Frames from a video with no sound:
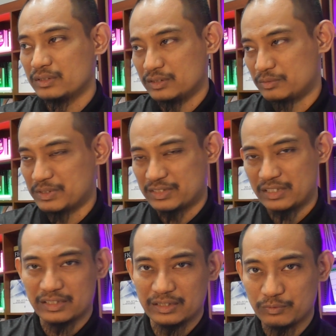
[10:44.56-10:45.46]
is
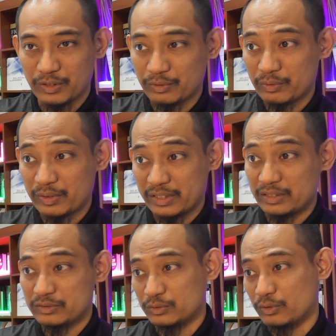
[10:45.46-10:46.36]
mistaken, why,
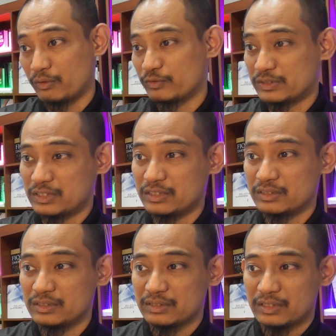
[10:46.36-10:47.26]
right? So
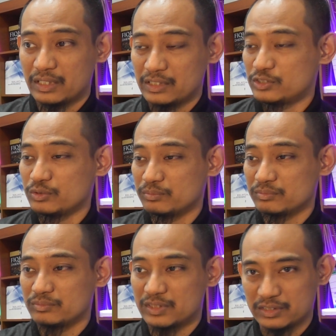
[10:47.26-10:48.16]
obviously, I
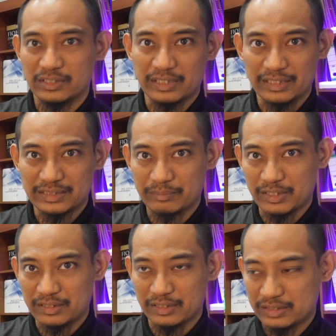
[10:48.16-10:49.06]
assume Christian accept
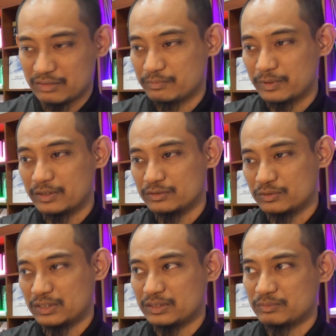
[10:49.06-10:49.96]
that narrative, but
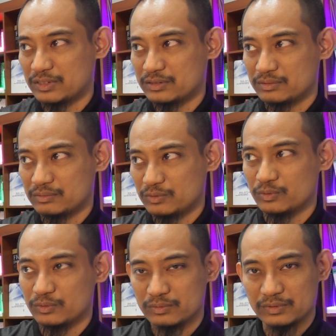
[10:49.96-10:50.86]
Judaism says
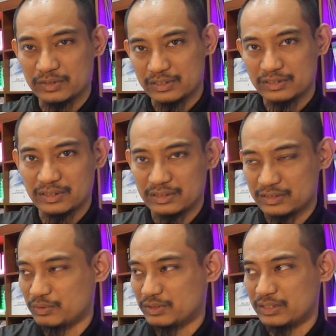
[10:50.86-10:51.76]
no, the Christian is
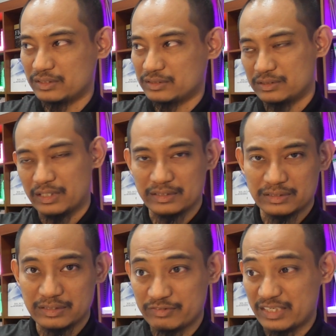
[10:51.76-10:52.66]
the one that has
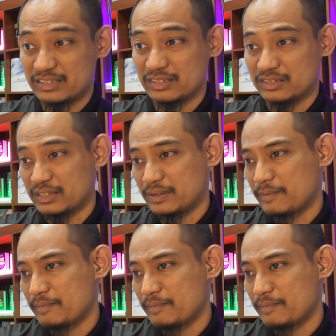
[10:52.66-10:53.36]
deviated, right?